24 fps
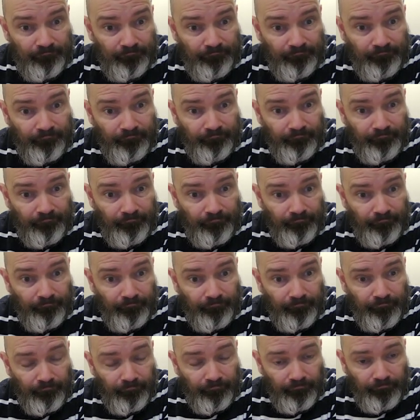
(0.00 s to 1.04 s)

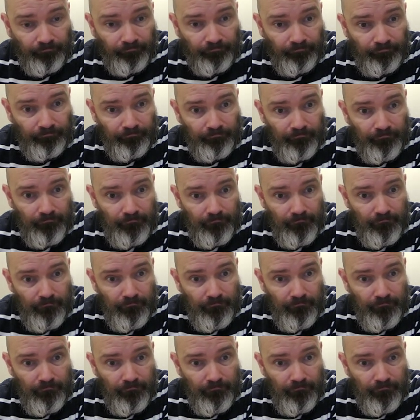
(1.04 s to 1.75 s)
[no speech]